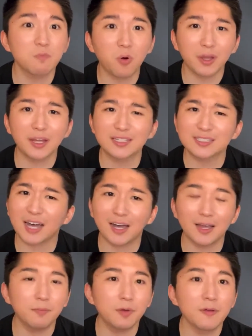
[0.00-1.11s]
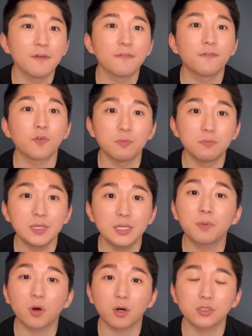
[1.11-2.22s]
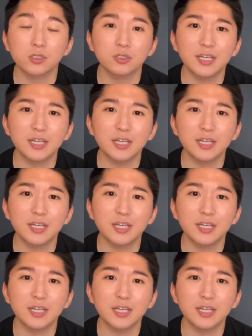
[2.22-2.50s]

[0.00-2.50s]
point in time, for me personally, I